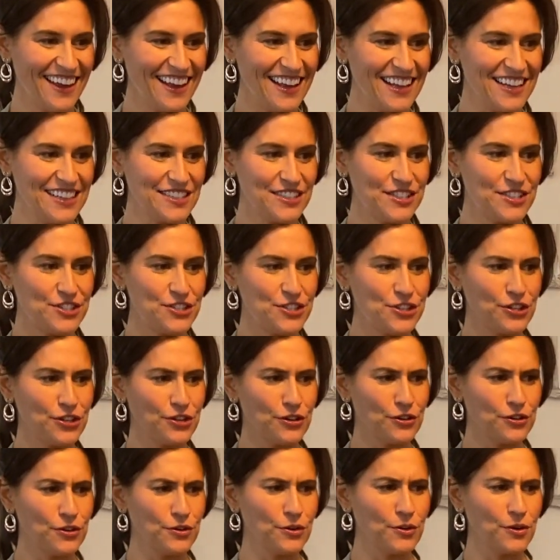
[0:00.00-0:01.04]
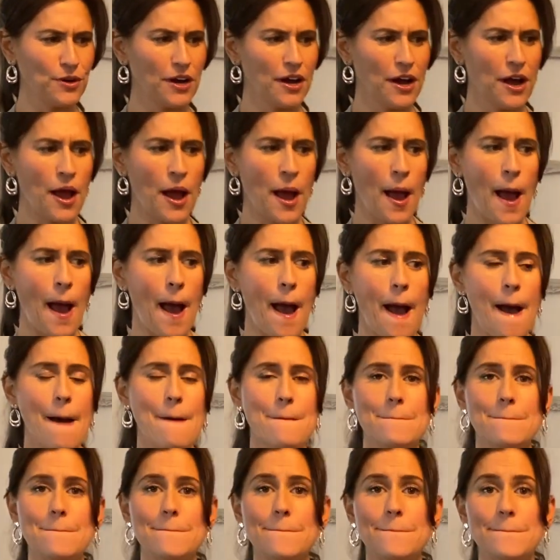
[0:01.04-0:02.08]
is to
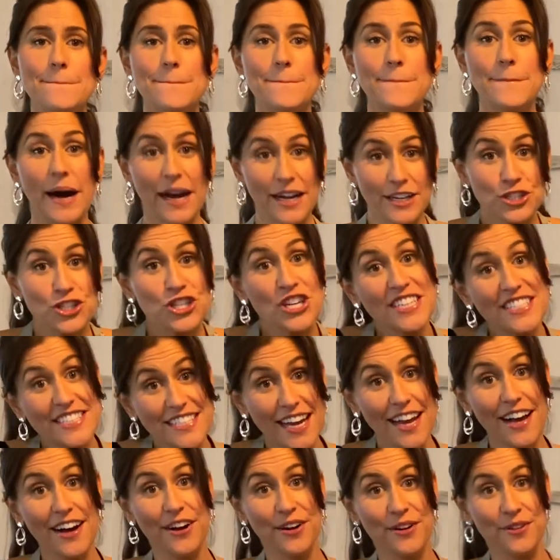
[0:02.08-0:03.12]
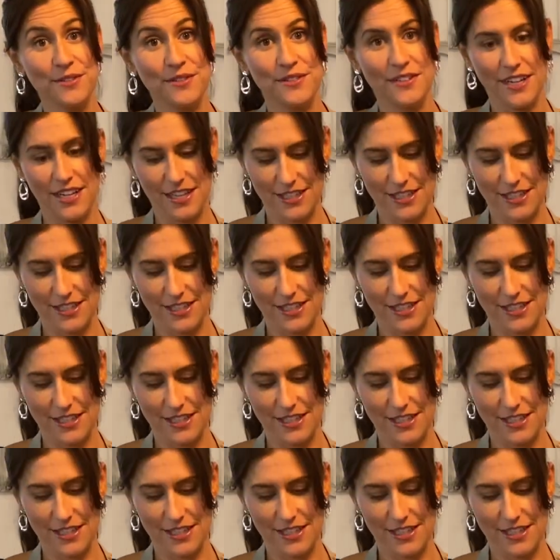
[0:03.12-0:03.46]
punch it down,